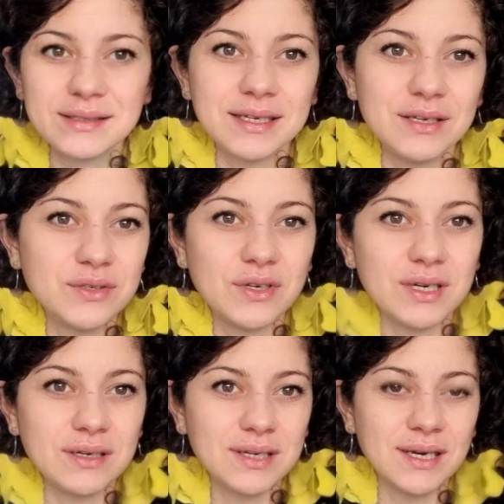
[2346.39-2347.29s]
You
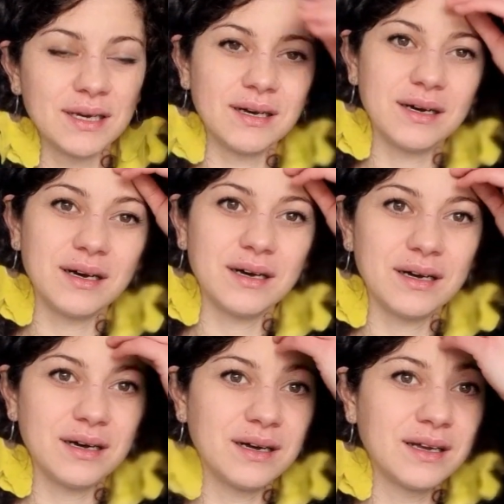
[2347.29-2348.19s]
don't
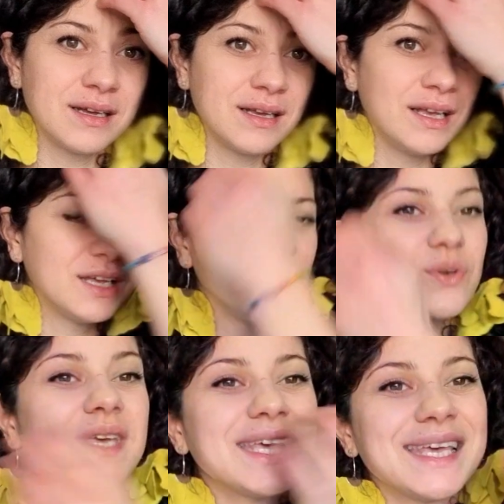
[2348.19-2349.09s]

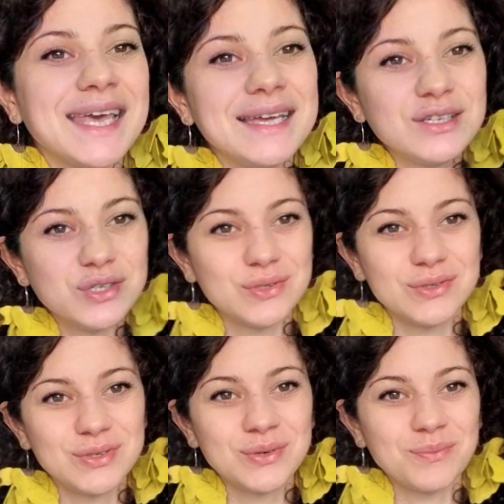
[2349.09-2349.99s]
you can't do
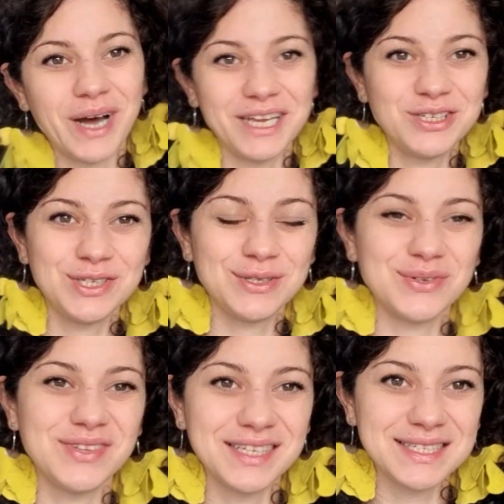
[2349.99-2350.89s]
too much to
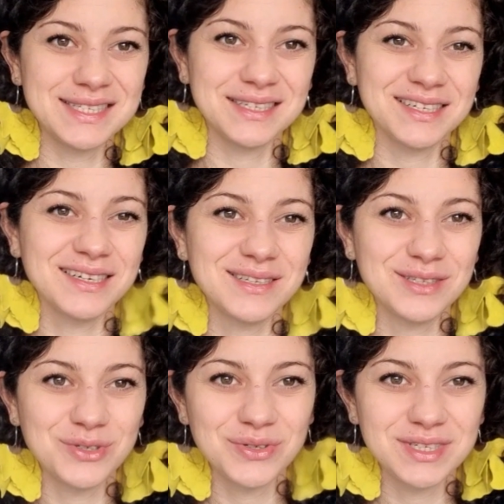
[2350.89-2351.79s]
this
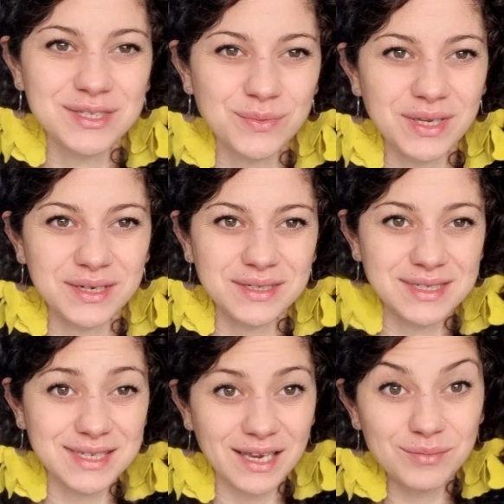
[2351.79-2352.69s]
sweater
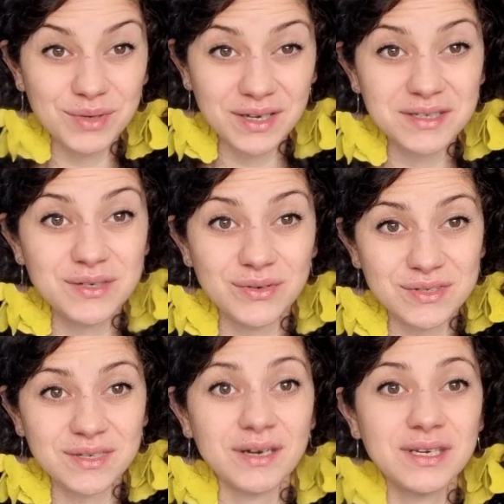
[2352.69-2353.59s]
design, because you're
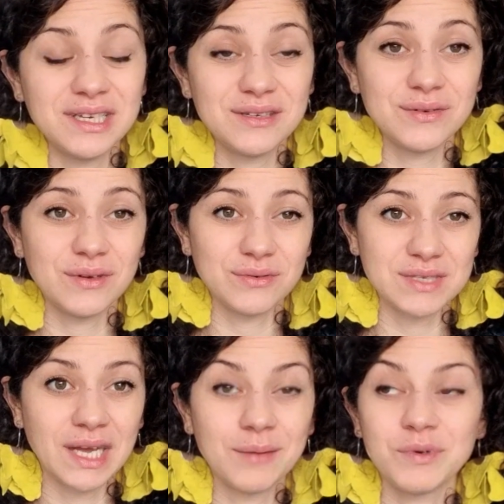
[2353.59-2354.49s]
stuck into those
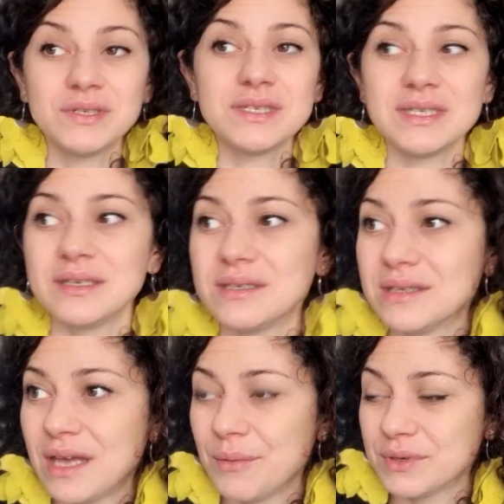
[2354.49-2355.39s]
diamonds
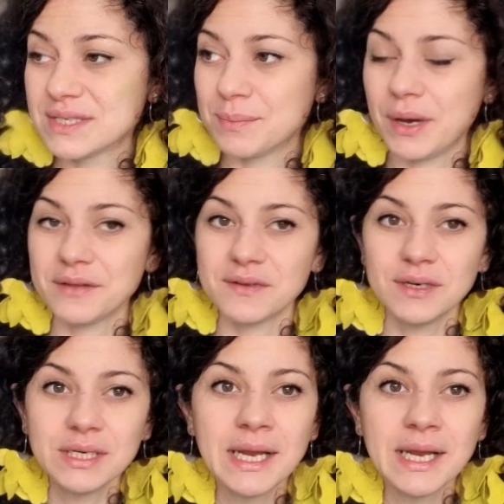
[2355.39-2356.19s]
pattern.